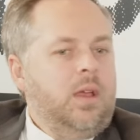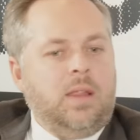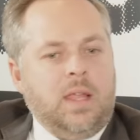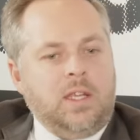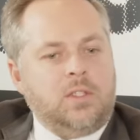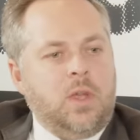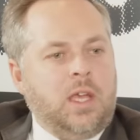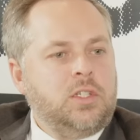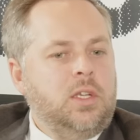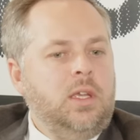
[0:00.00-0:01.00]
and that is to
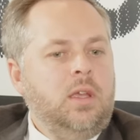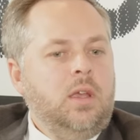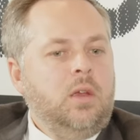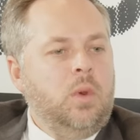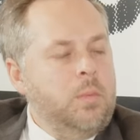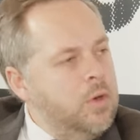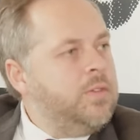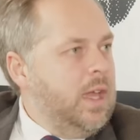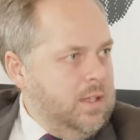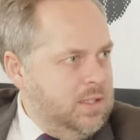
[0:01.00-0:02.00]
actually remove
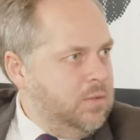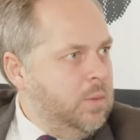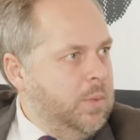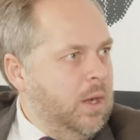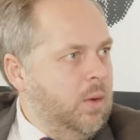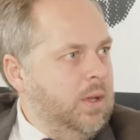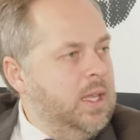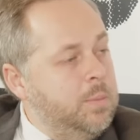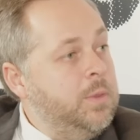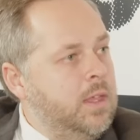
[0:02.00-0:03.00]
the ANC from power,
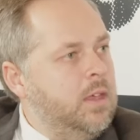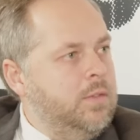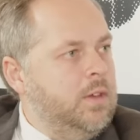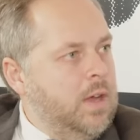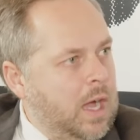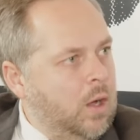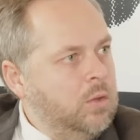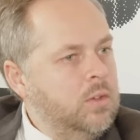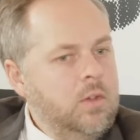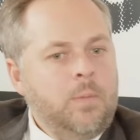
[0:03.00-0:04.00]
keep the EFF
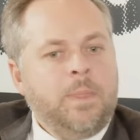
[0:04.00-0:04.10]
out,